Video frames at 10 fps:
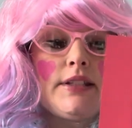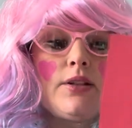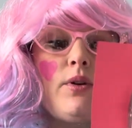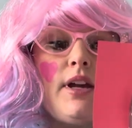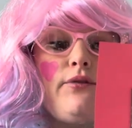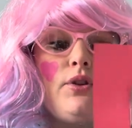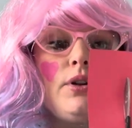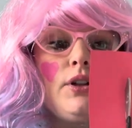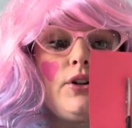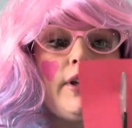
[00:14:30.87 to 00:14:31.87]
So if
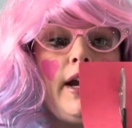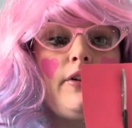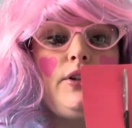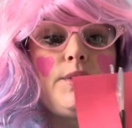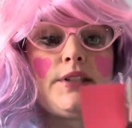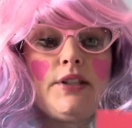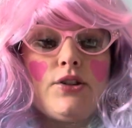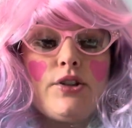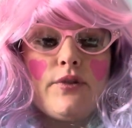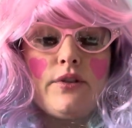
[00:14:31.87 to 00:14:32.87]
you're learning how to use
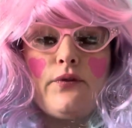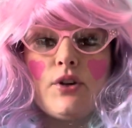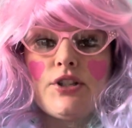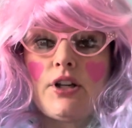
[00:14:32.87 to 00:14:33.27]
scissors for the first